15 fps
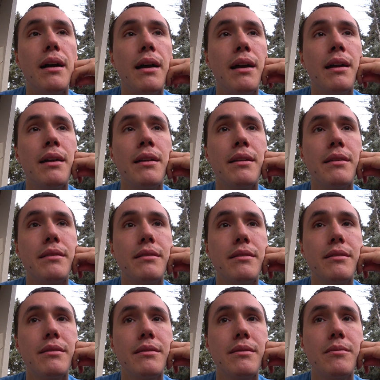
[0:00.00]
and
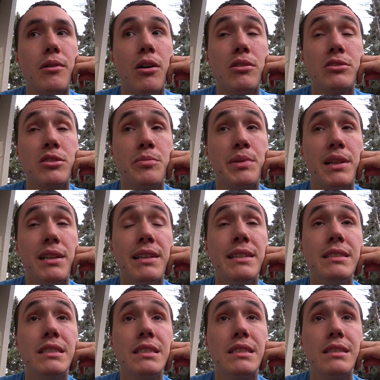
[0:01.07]
also
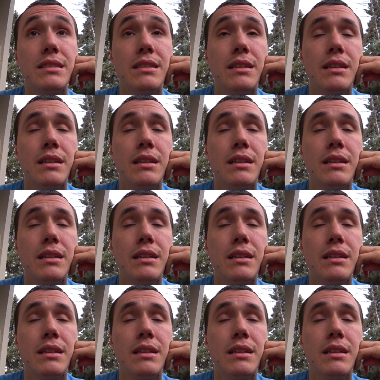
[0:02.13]
police.